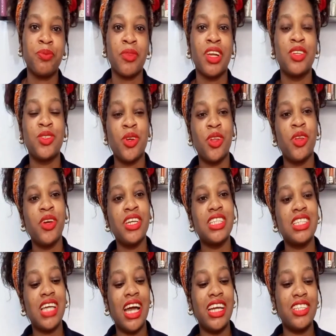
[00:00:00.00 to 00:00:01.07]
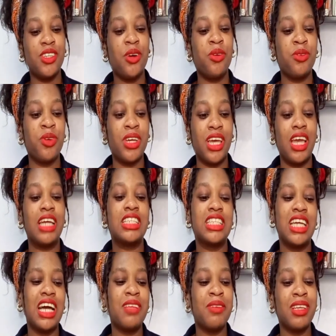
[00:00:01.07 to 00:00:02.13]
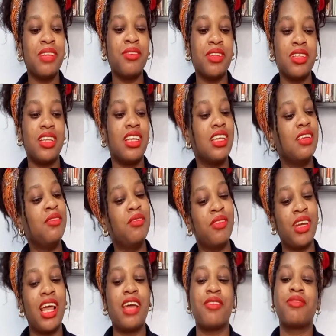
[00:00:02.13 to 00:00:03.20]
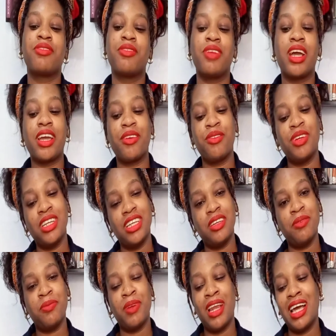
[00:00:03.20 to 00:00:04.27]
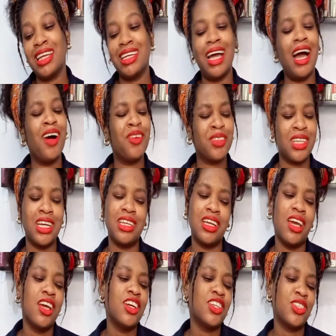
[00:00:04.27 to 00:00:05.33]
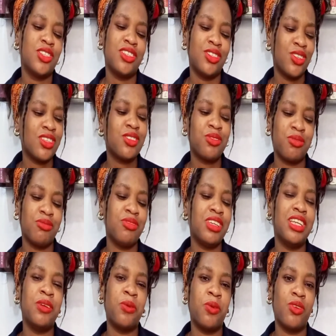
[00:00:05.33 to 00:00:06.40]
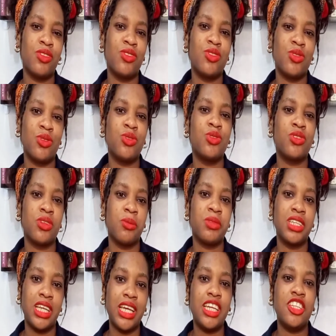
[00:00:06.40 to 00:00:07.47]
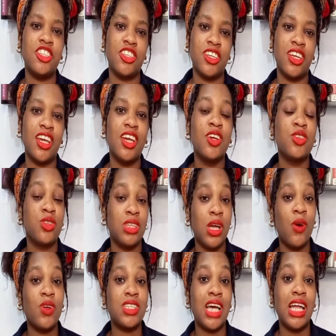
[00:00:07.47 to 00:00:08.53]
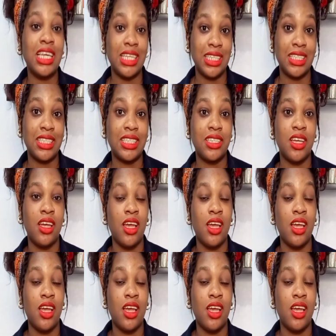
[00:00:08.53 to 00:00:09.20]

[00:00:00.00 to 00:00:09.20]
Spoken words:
So Chloe's idea of, okay, she has been living life like really planned out, and she just really wants to do something edgy. So that was her list.